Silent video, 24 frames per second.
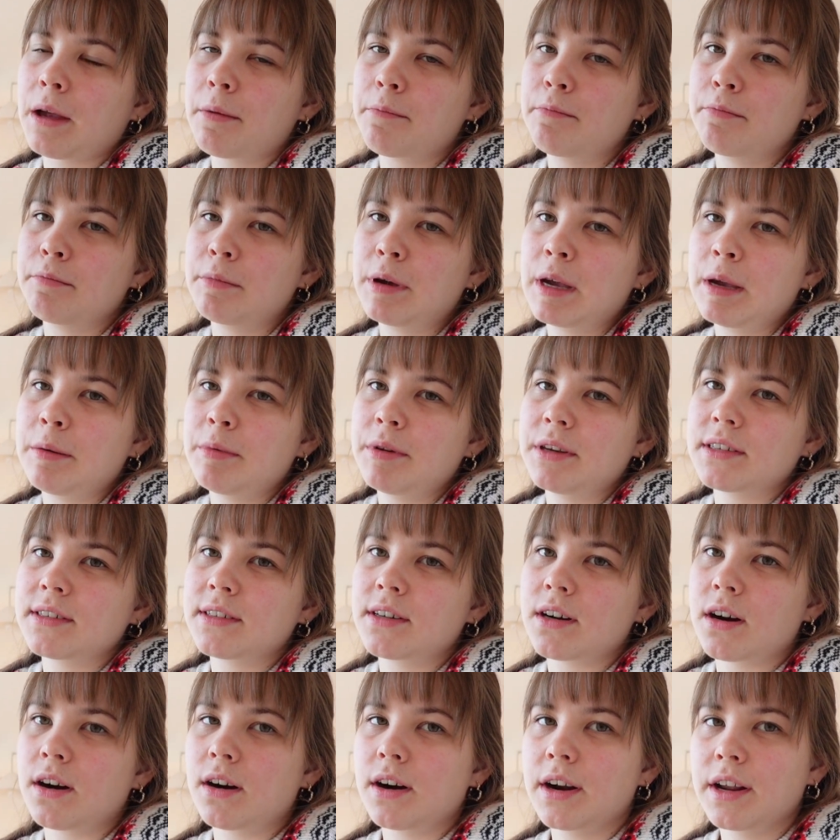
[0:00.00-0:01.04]
maybe
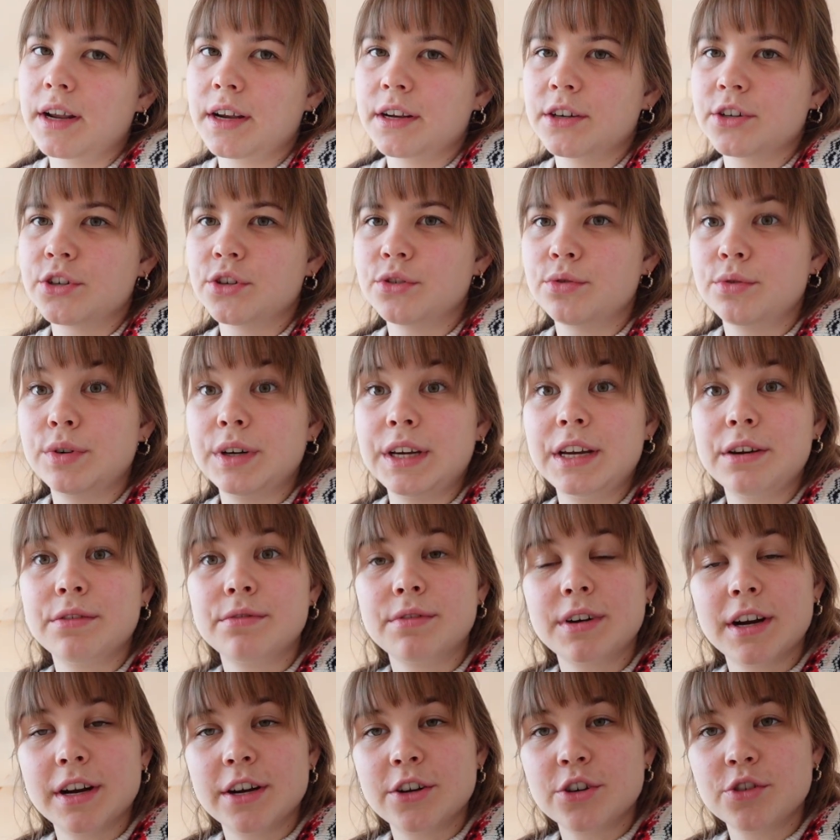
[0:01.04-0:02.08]
starting to read
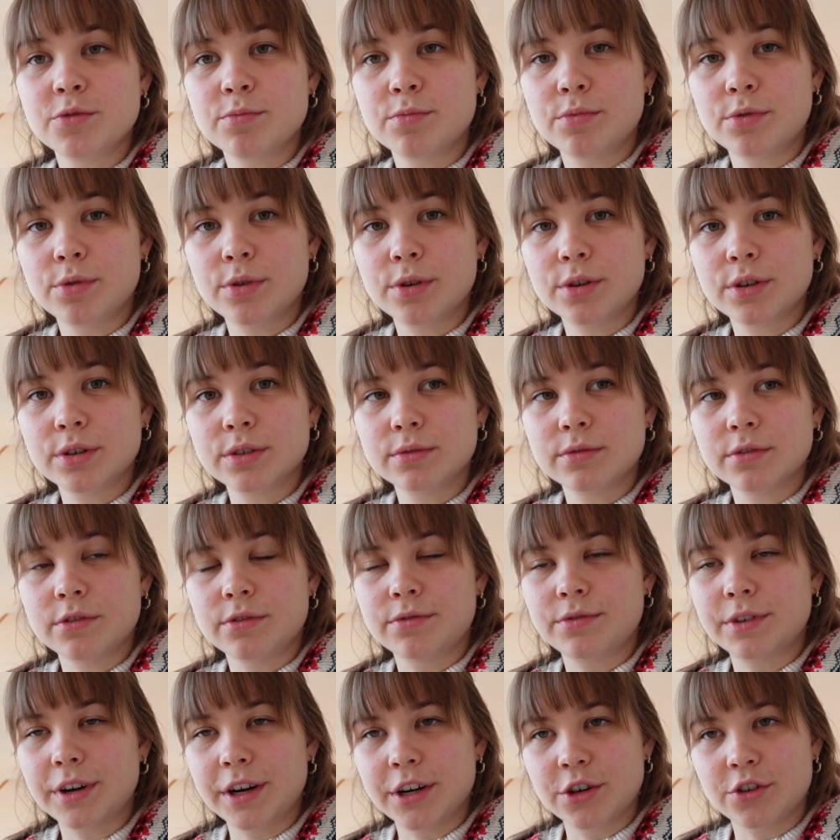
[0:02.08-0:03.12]
French
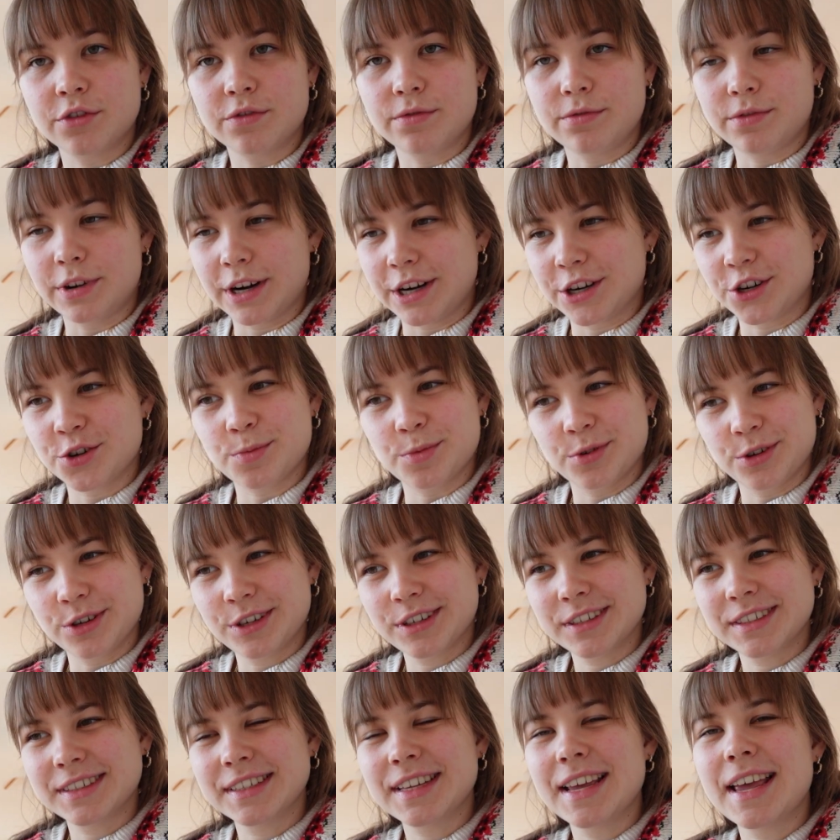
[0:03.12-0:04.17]

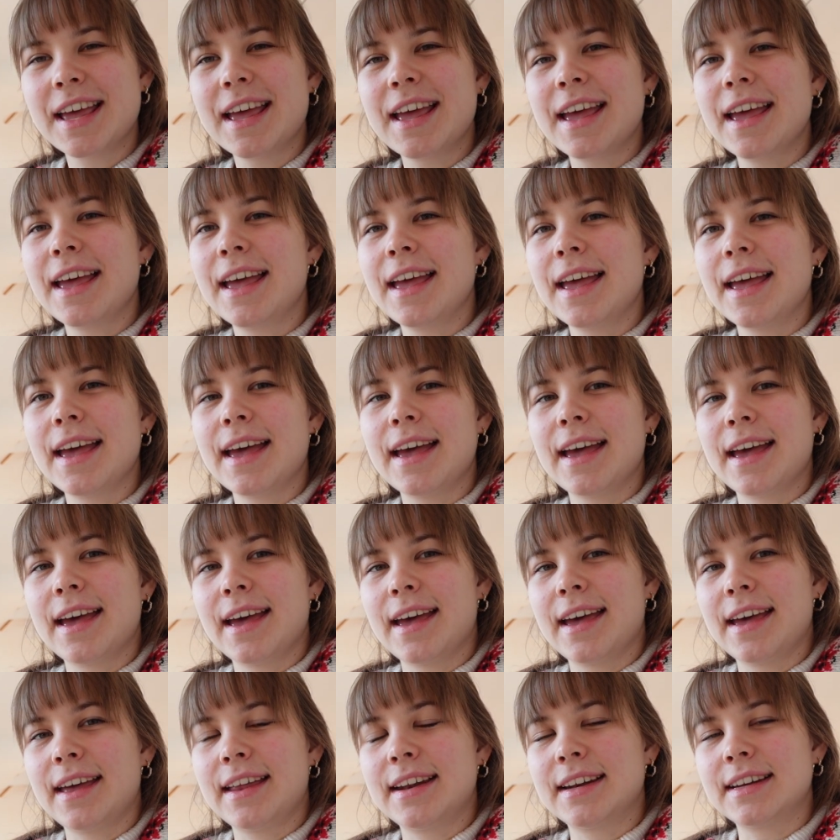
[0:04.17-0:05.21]
books
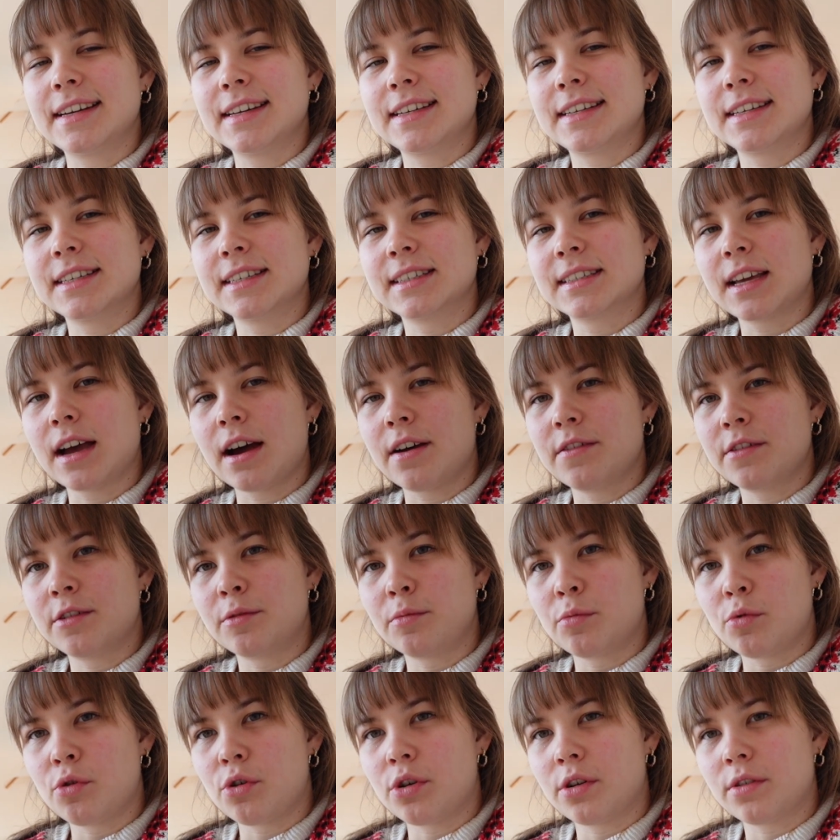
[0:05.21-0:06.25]
and discover
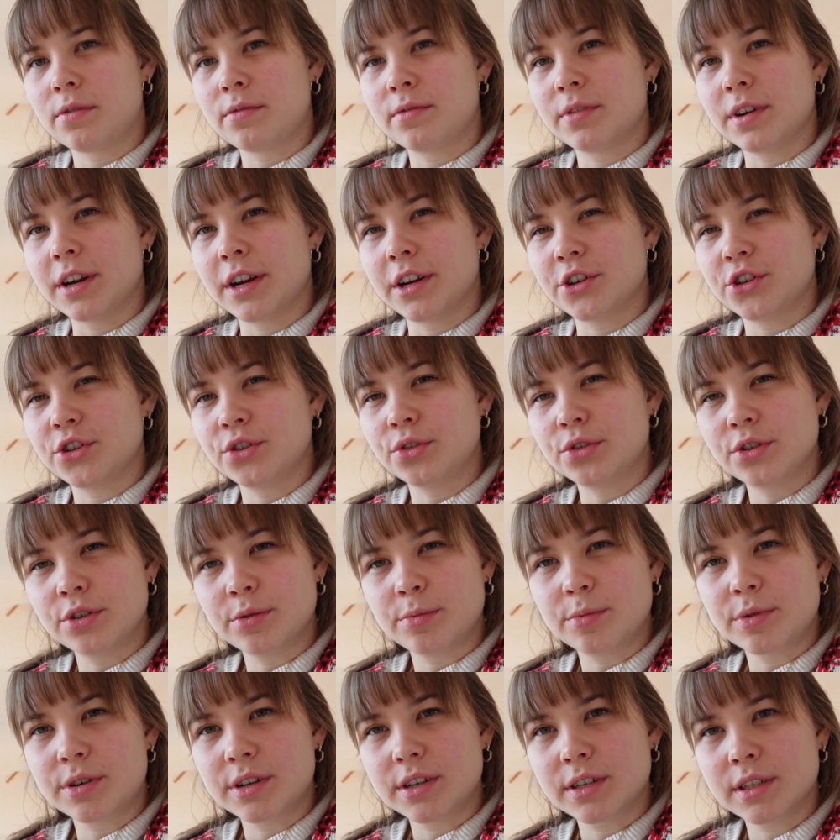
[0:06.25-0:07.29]
more French
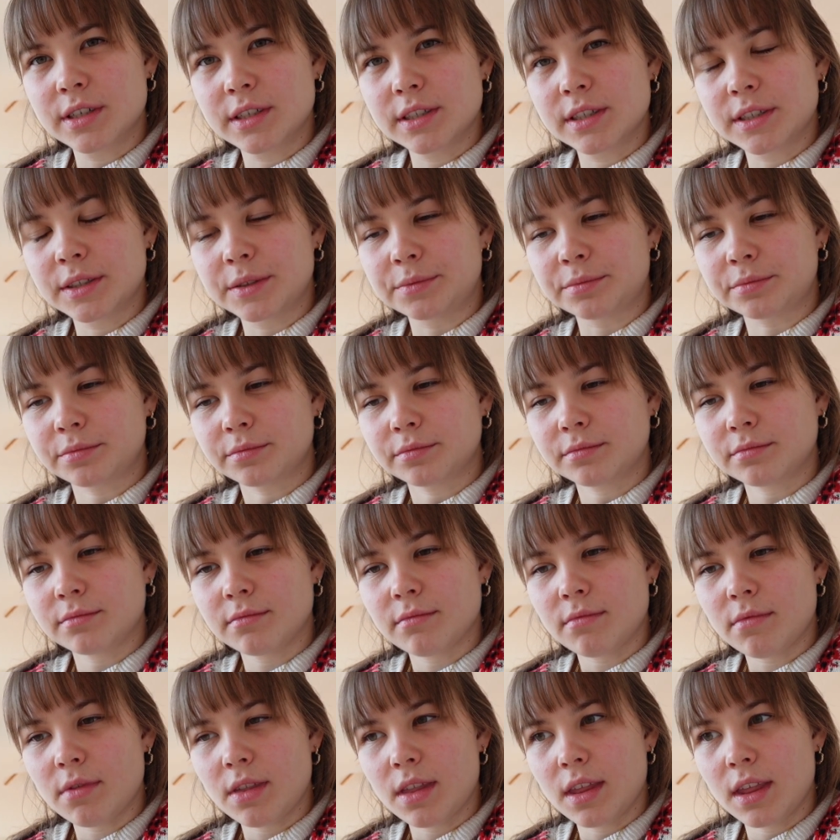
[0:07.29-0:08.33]
YouTubers.
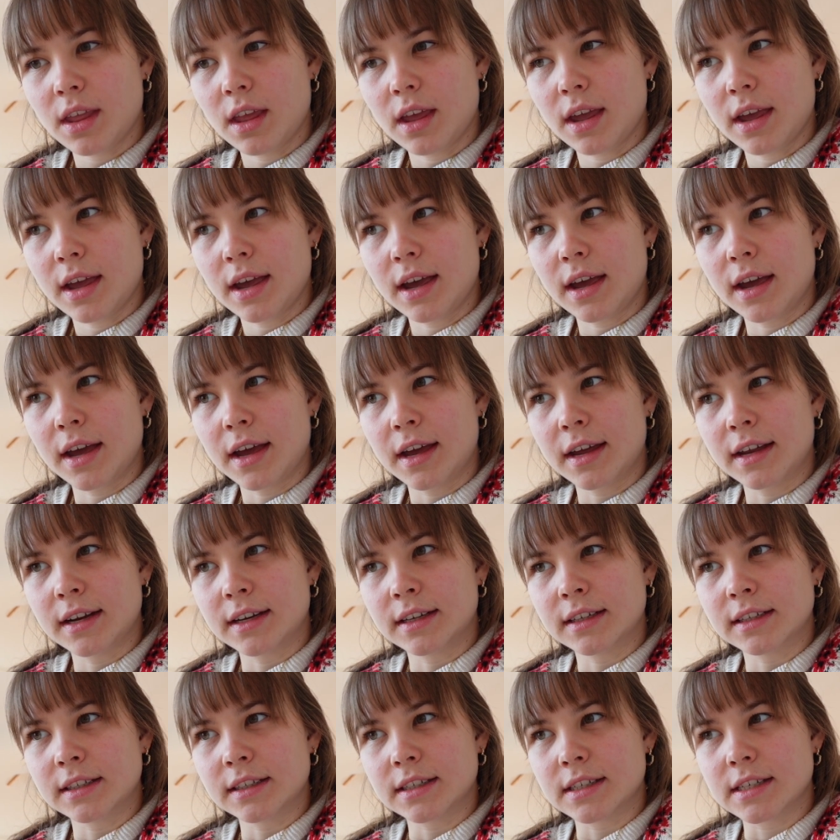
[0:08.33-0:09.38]

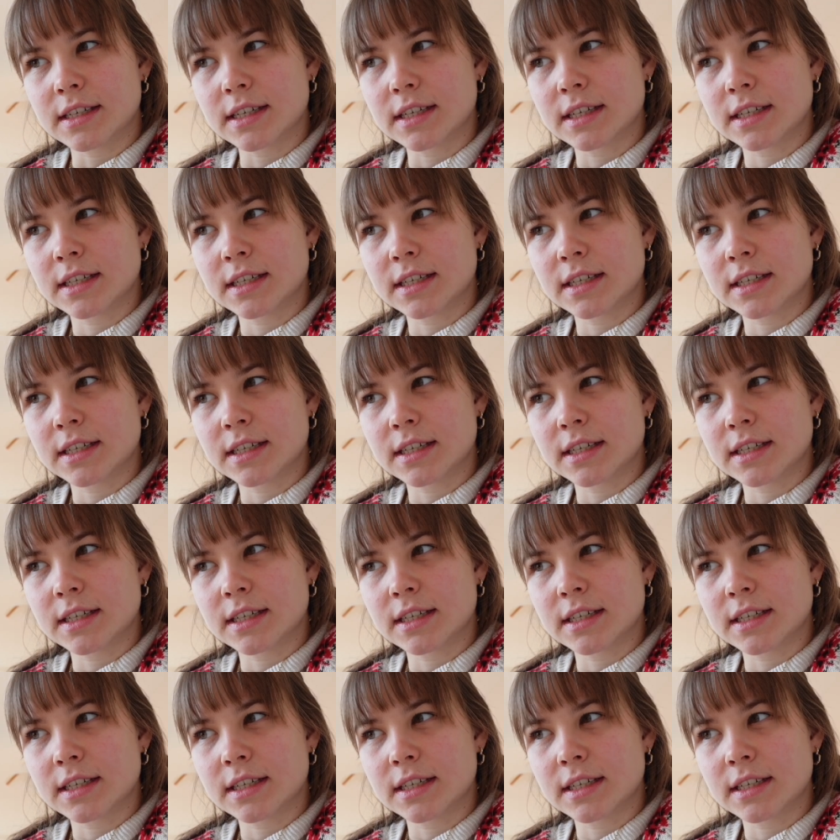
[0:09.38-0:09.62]
And